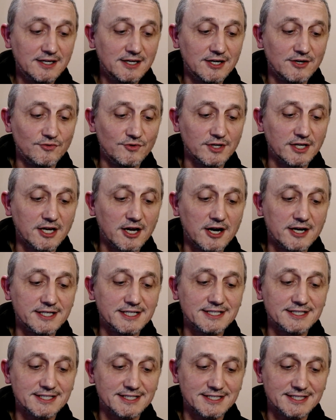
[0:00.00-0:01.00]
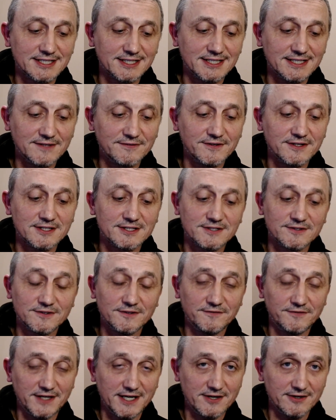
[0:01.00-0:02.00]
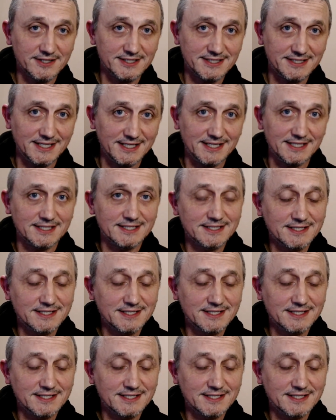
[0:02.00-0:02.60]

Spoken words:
regarding the significance of the various dates.